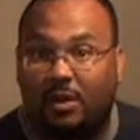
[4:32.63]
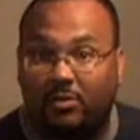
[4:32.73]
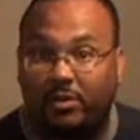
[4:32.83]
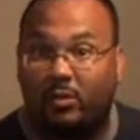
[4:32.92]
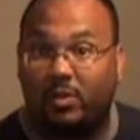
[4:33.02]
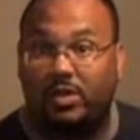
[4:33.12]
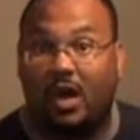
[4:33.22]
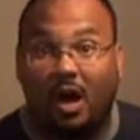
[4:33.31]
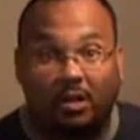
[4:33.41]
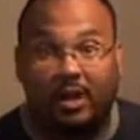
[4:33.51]
including winning
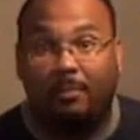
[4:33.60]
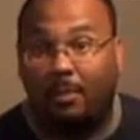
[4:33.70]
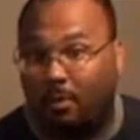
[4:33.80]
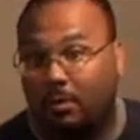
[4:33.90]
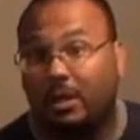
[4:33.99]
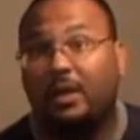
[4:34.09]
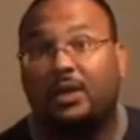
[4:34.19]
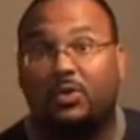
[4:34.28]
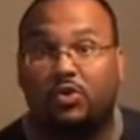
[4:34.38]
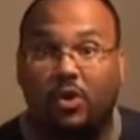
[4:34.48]
the Holiday Bowl
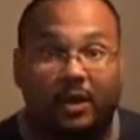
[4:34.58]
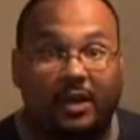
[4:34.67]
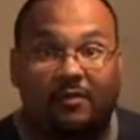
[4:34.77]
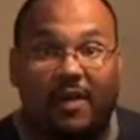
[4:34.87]
in shocking